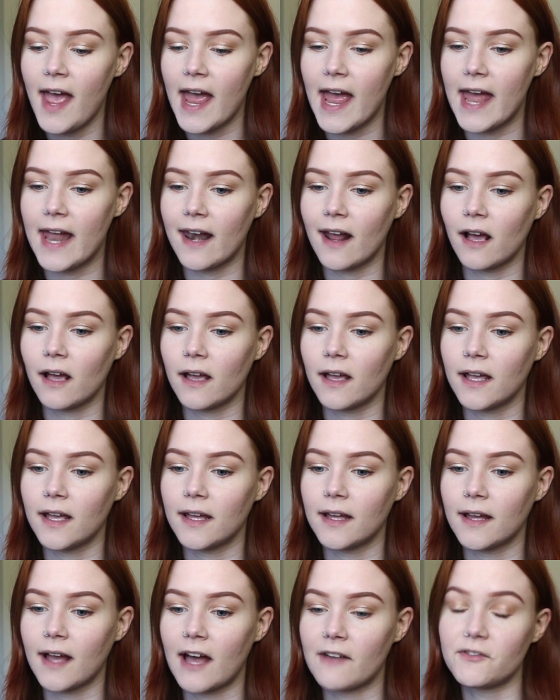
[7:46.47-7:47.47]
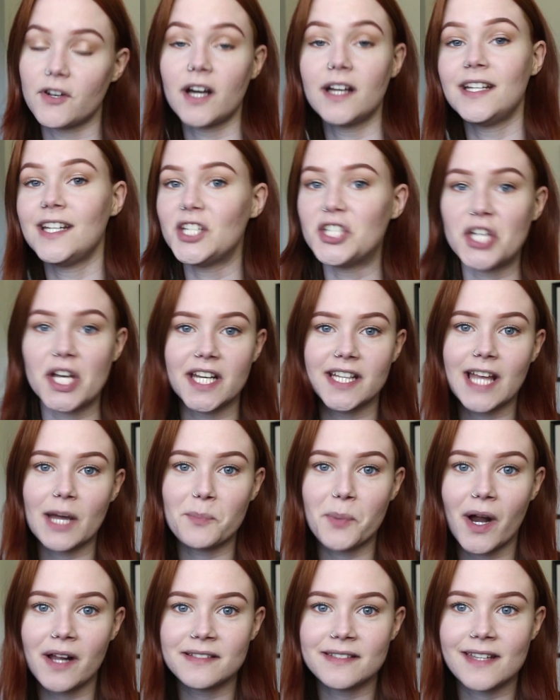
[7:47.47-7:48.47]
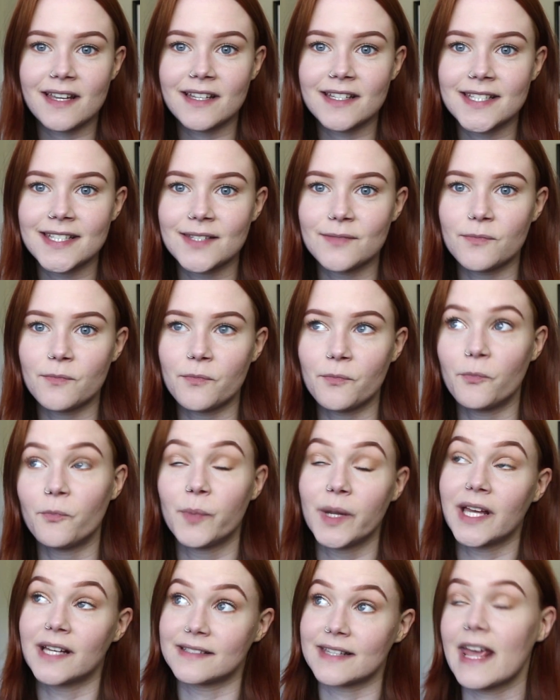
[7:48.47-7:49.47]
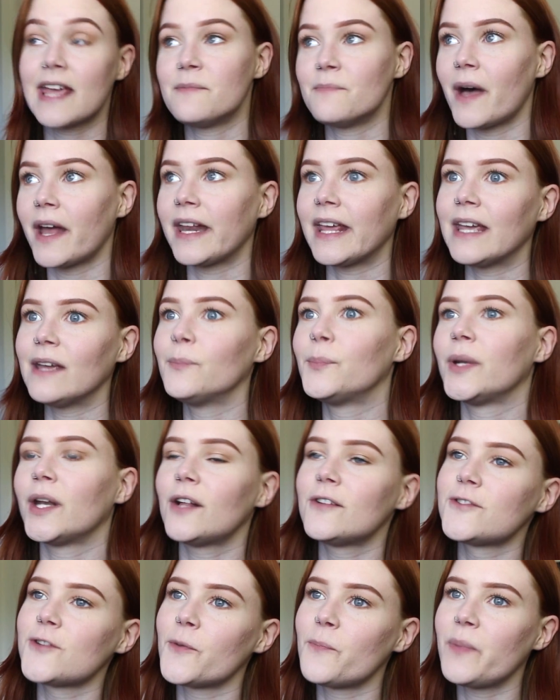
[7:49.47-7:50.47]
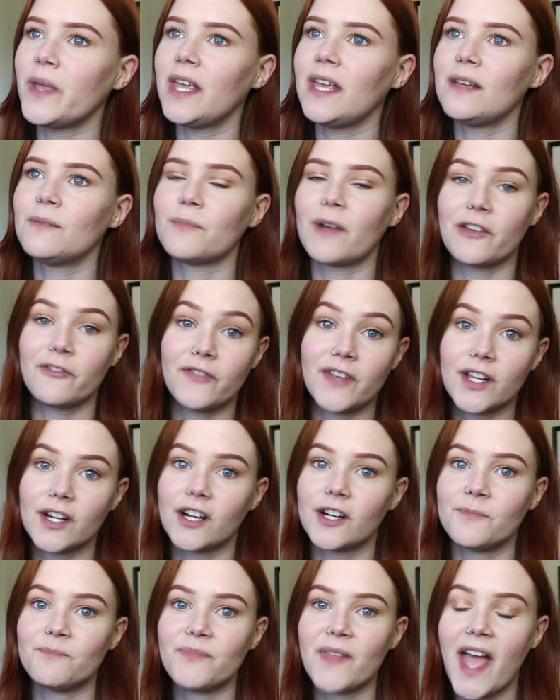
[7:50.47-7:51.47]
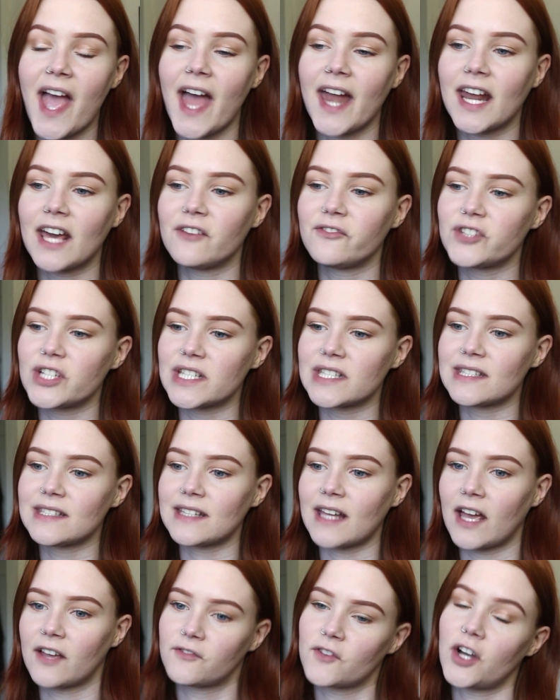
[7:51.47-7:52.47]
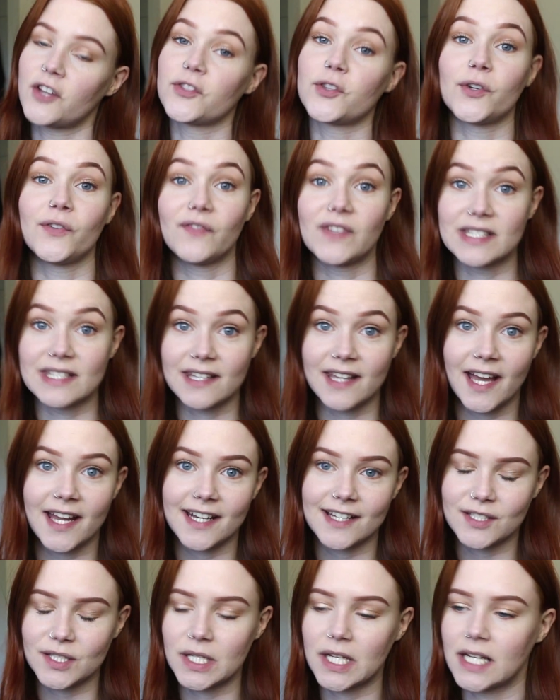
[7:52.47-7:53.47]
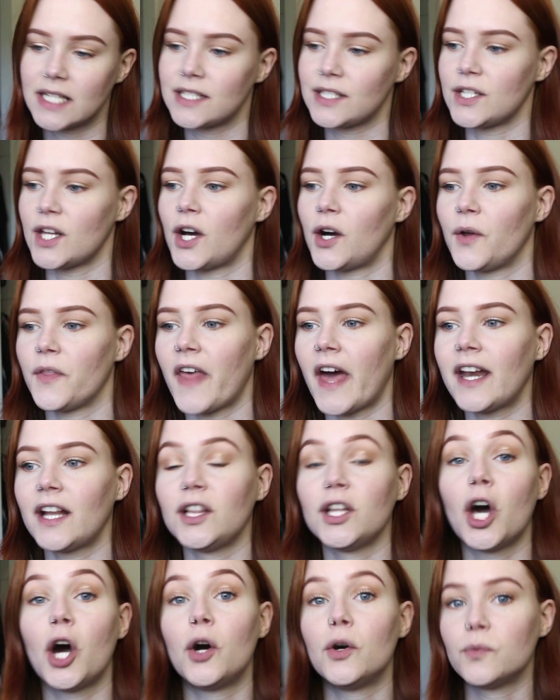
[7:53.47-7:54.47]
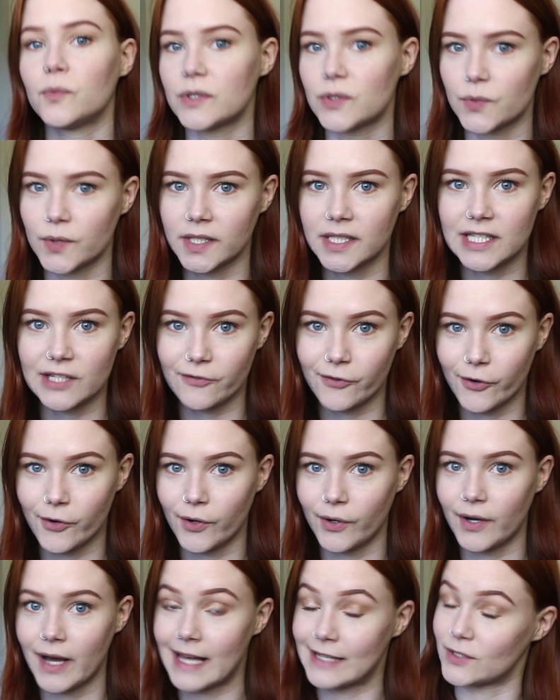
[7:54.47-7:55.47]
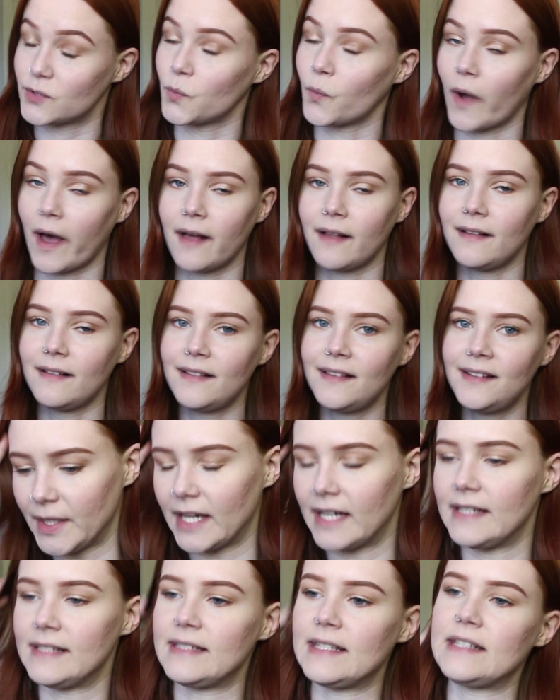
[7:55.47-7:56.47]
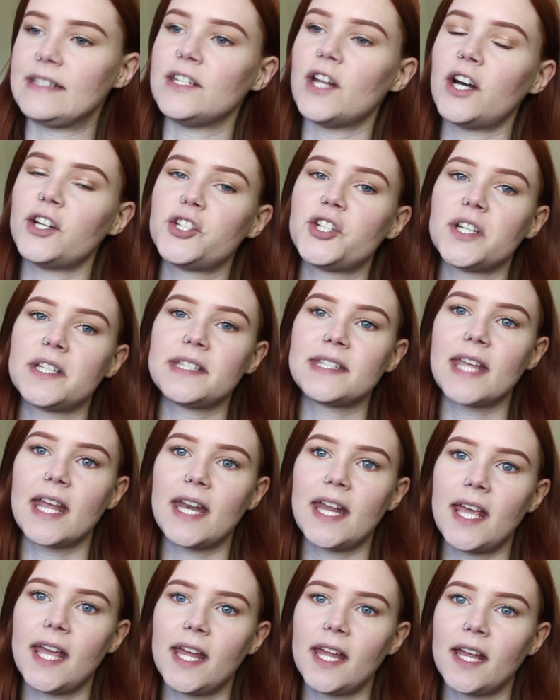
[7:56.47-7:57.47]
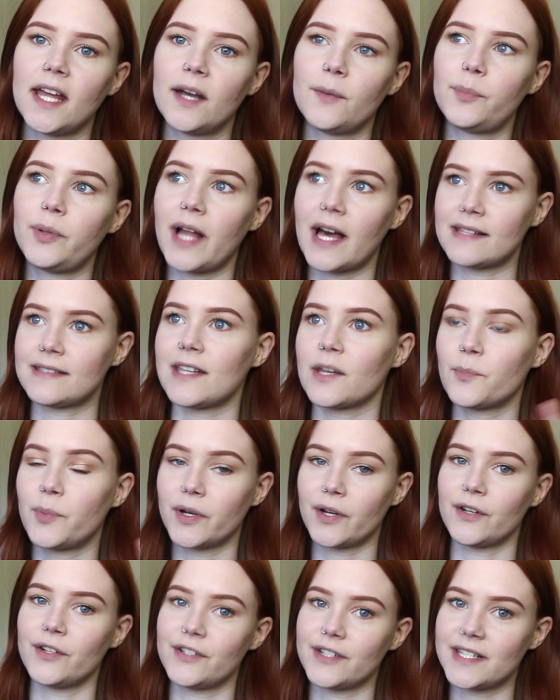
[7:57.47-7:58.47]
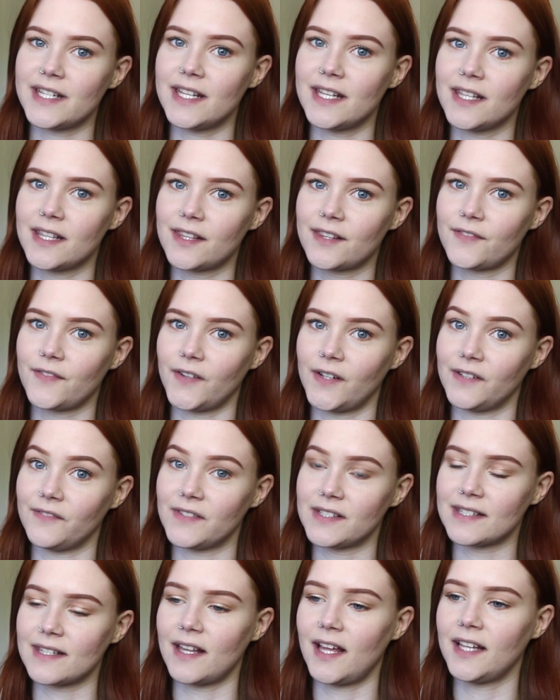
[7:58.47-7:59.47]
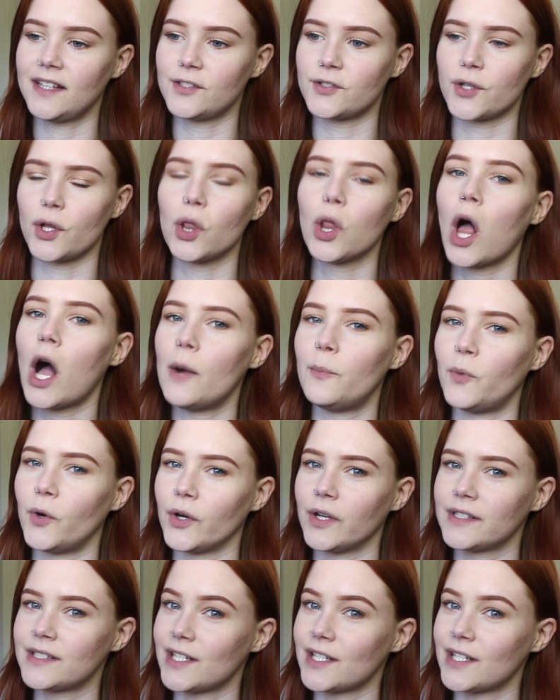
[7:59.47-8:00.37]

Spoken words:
and I have not initiated that process because A, money, but also B, my fear. And I've gone through Invisalign, as you guys know. That alone was really difficult as well, because it's not just getting plastic put on your teeth for Invisalign. There's a lot more